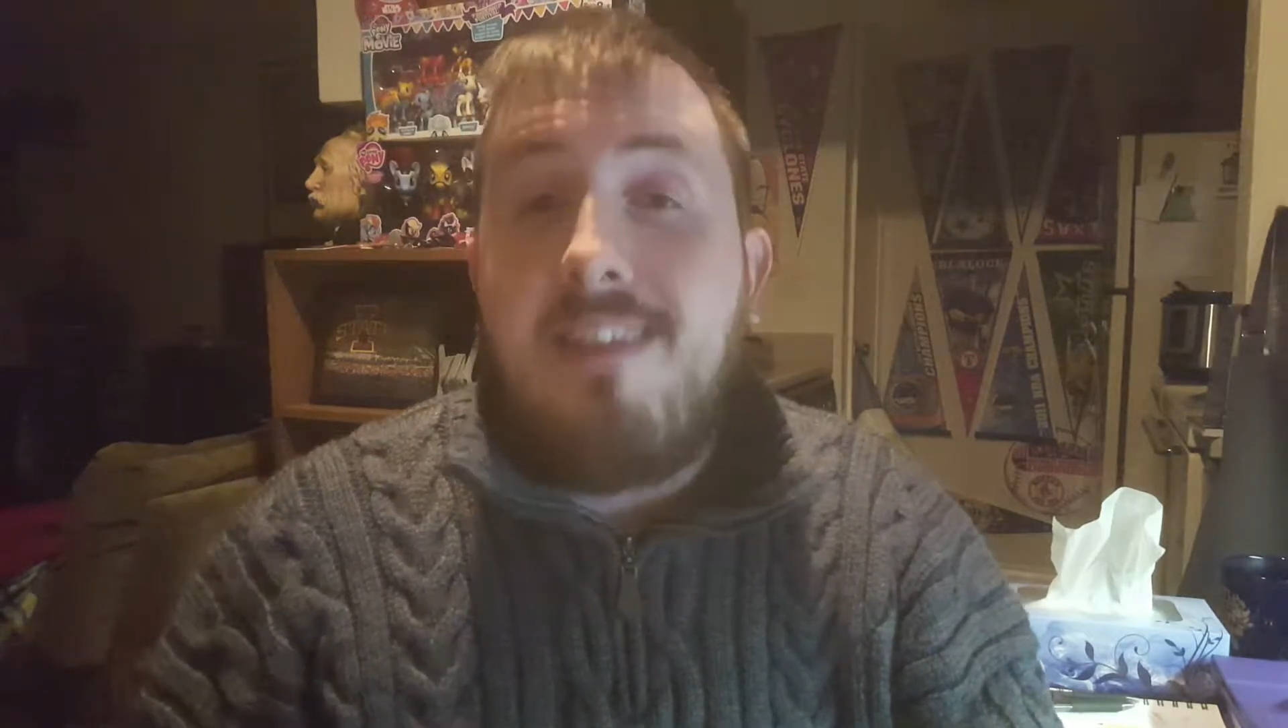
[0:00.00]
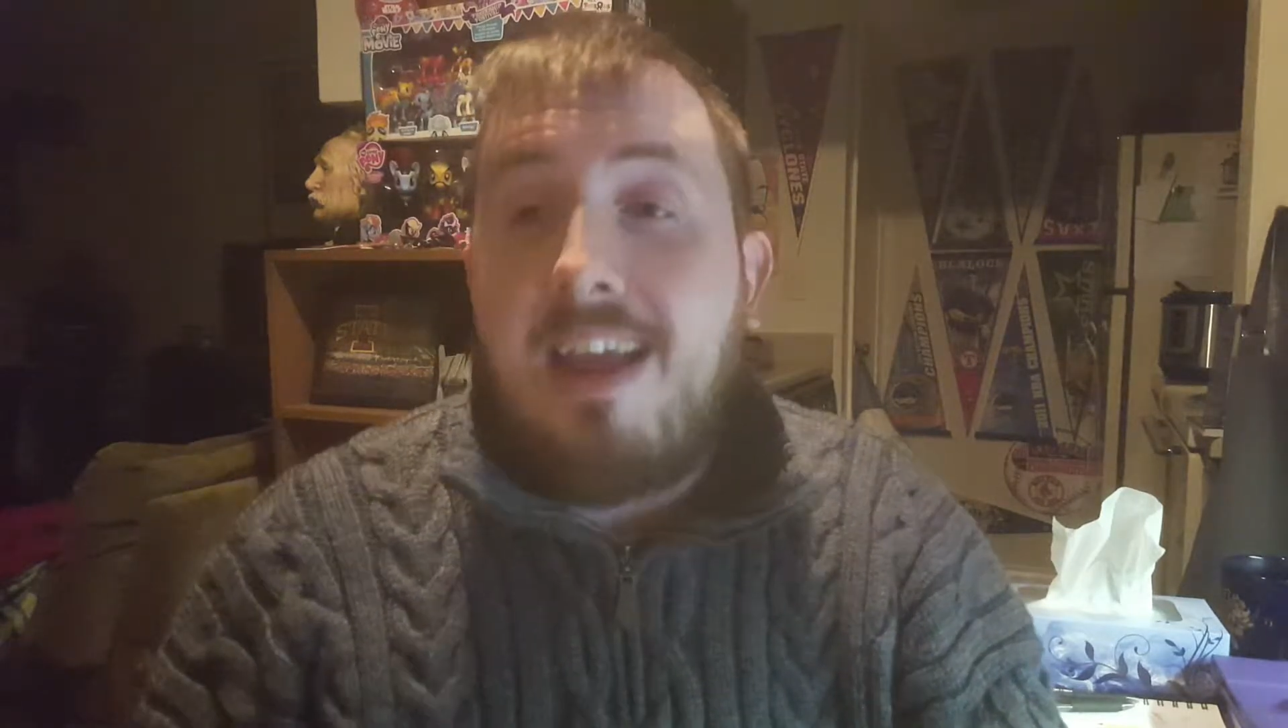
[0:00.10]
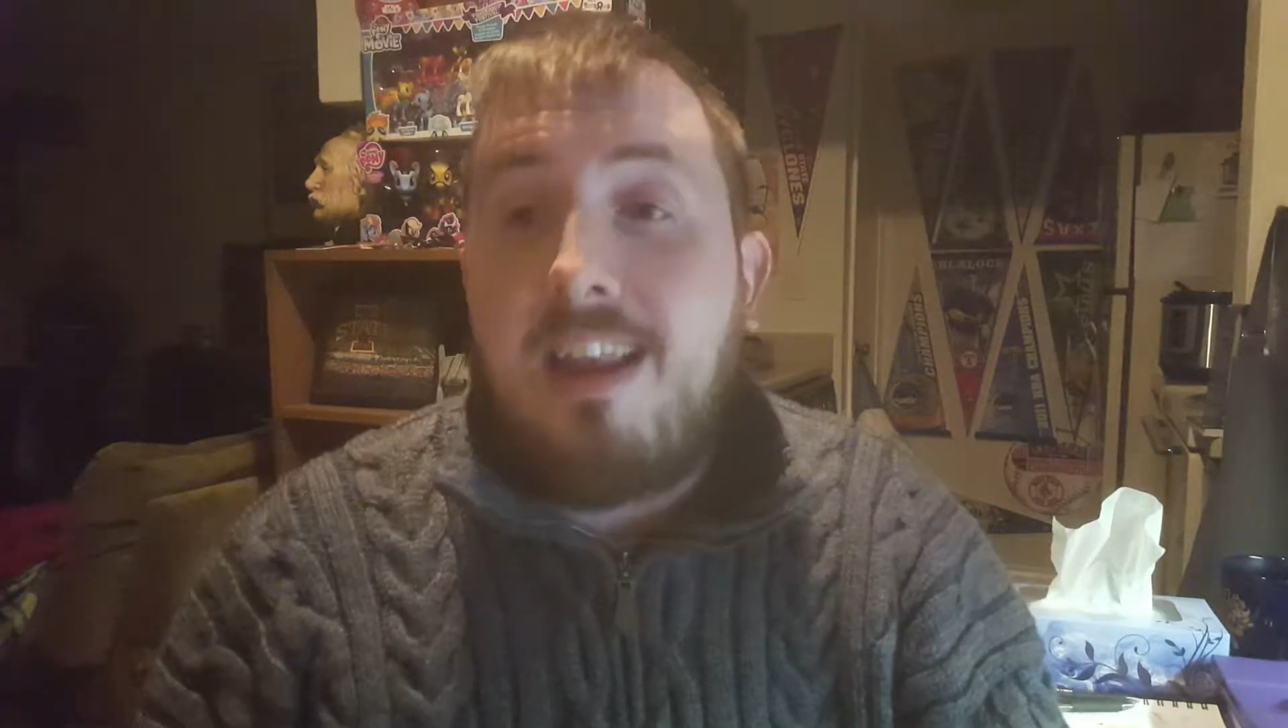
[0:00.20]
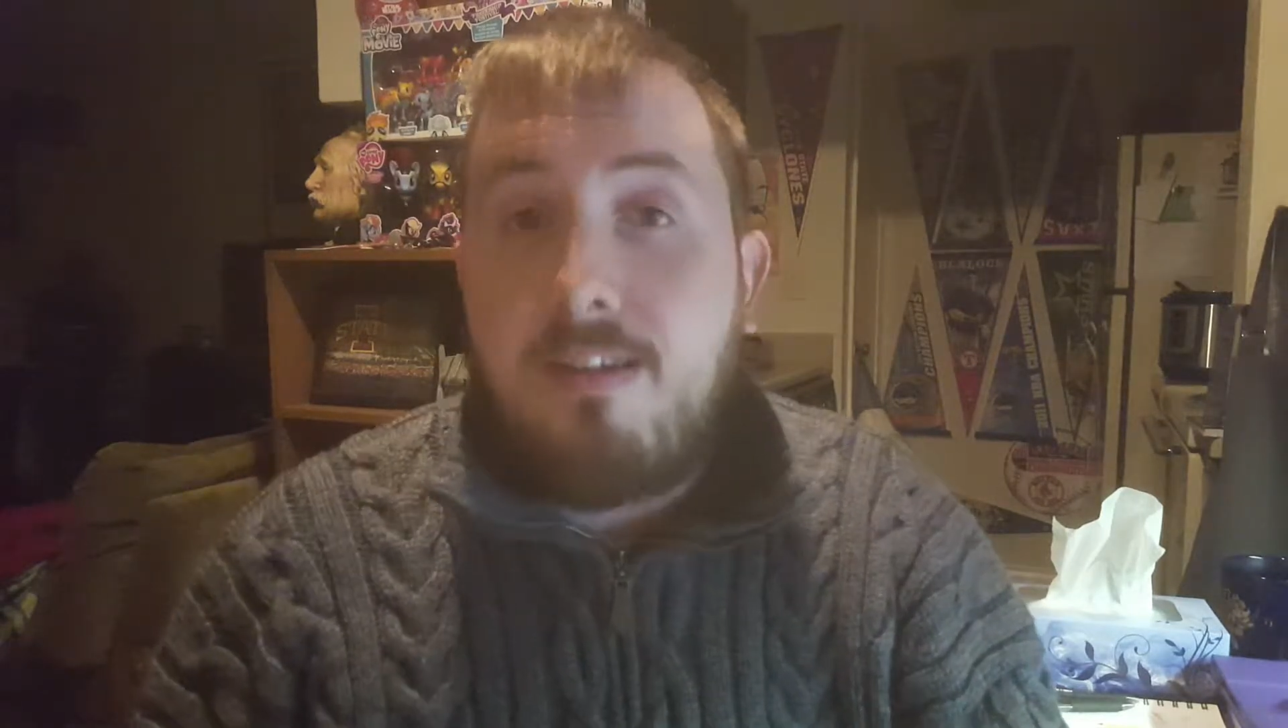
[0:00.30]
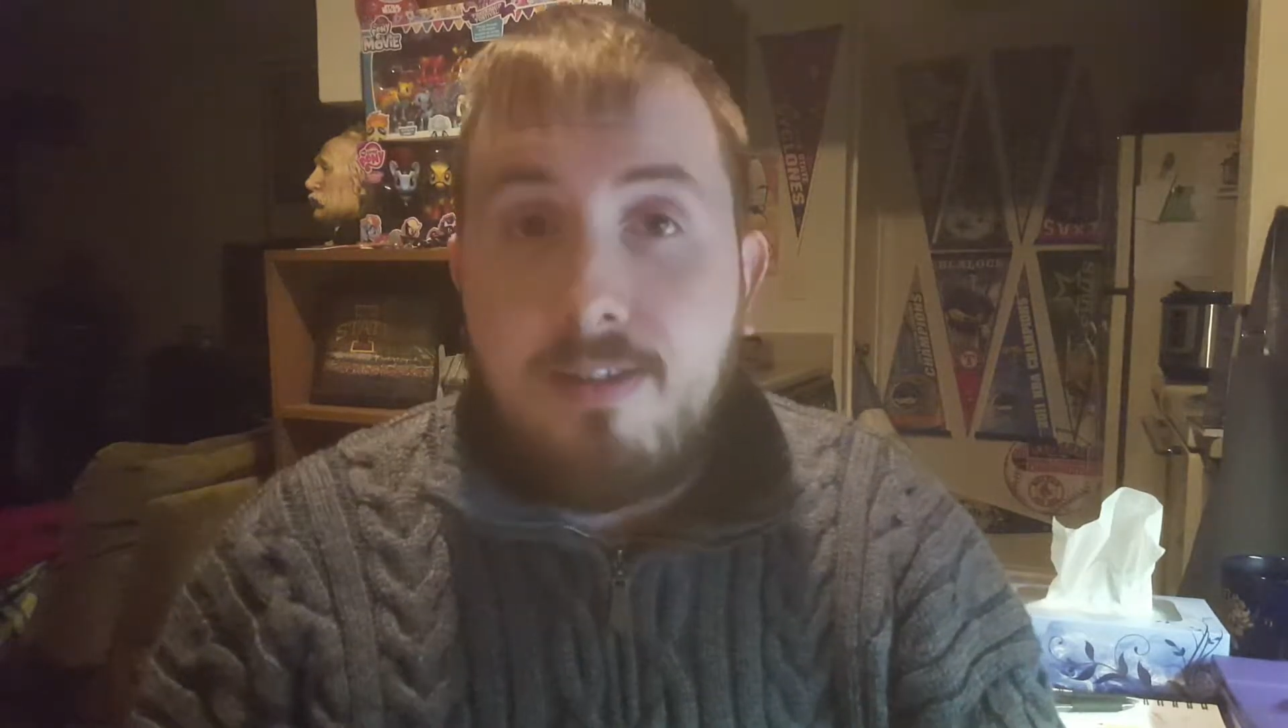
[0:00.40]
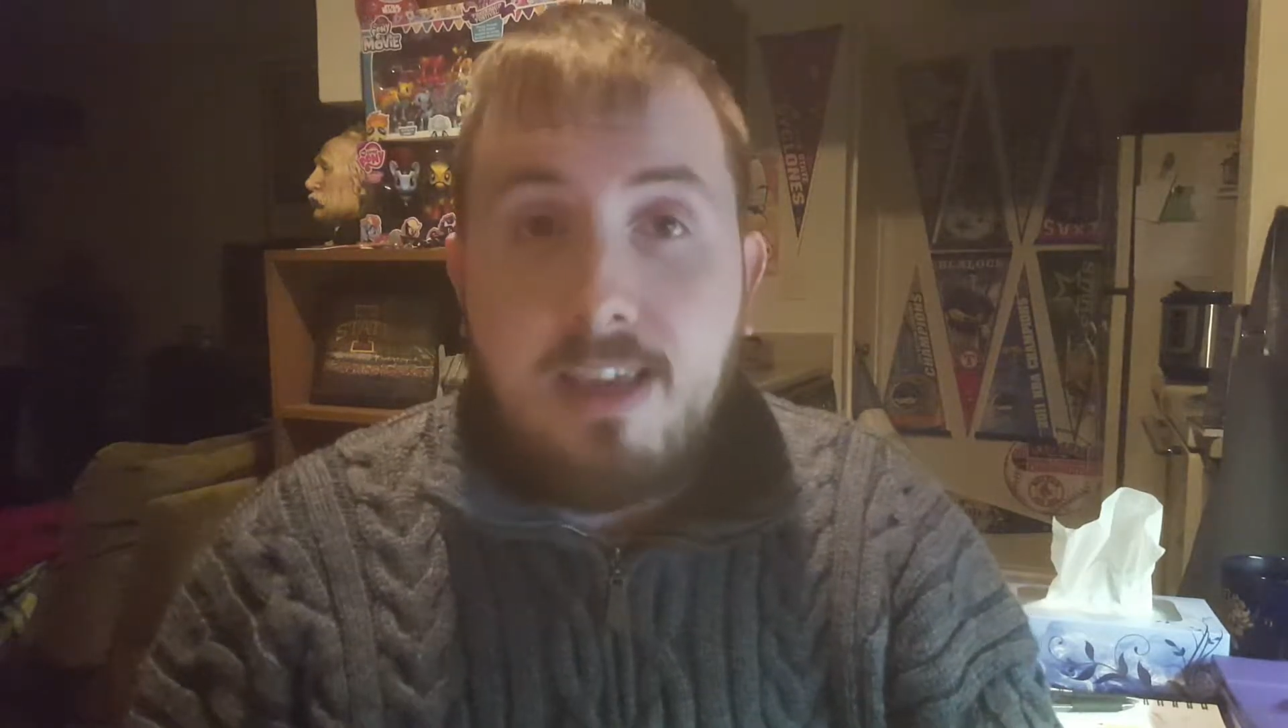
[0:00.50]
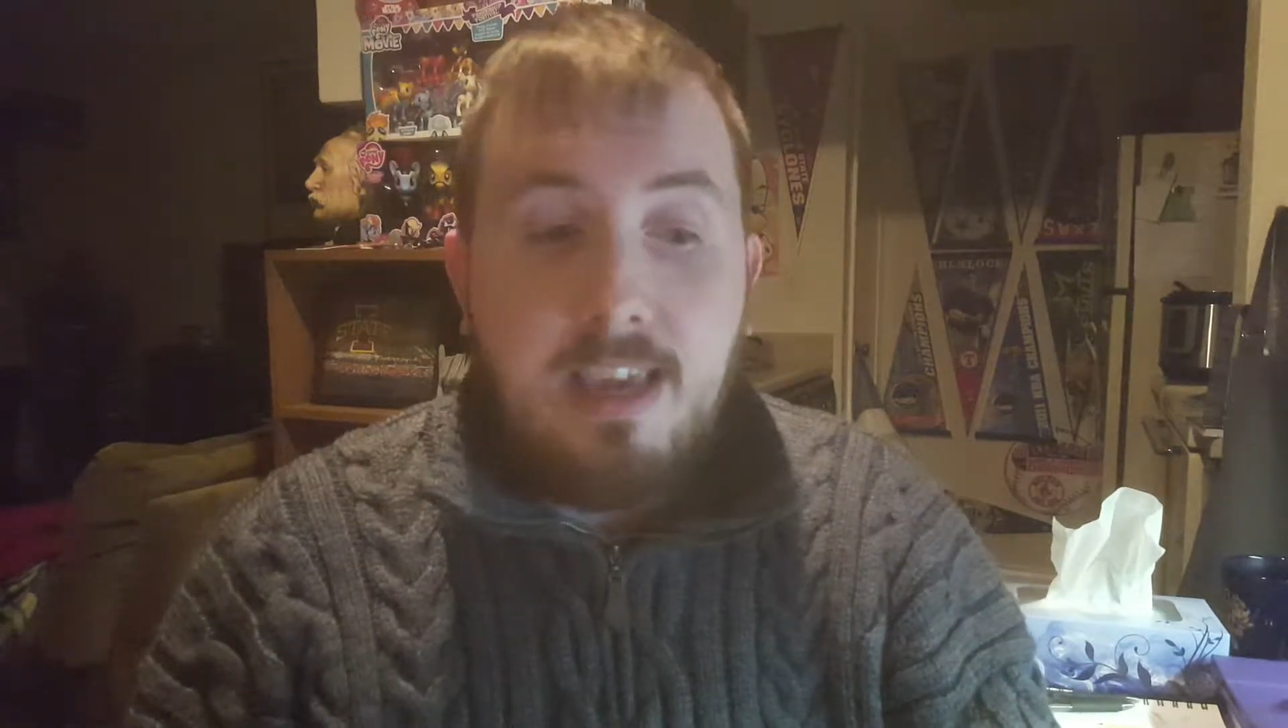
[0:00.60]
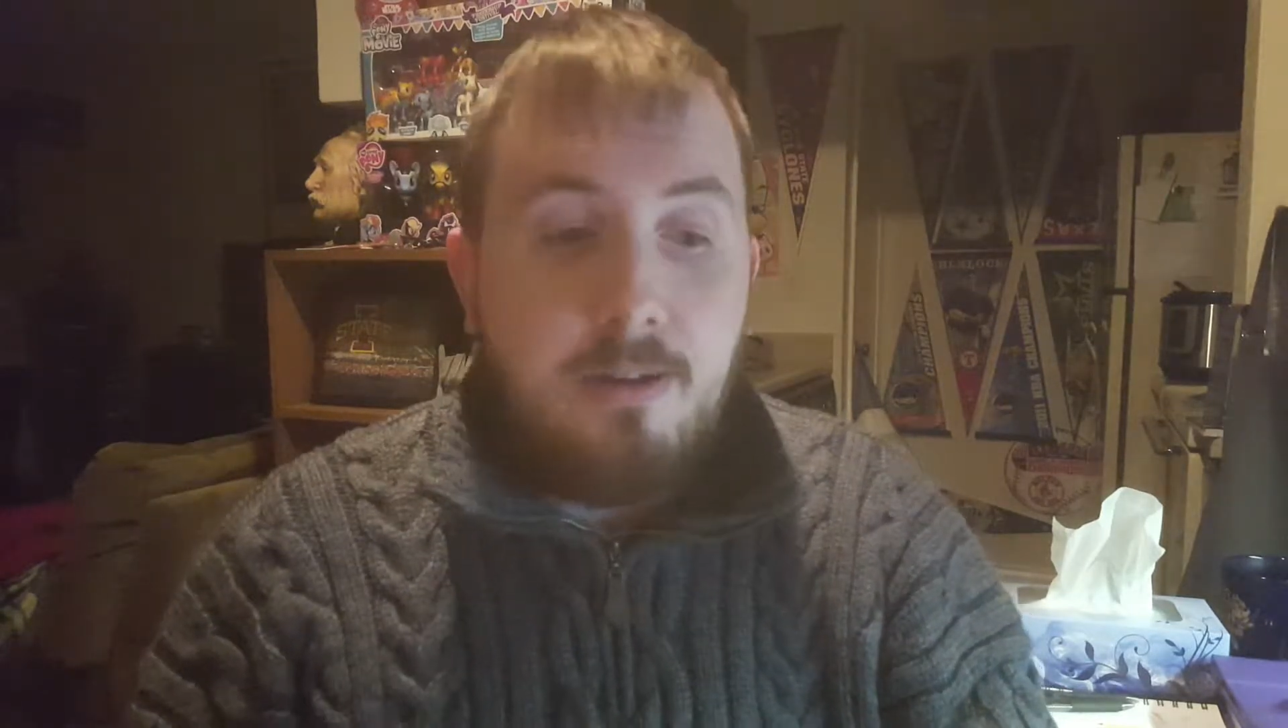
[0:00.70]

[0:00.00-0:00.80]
technically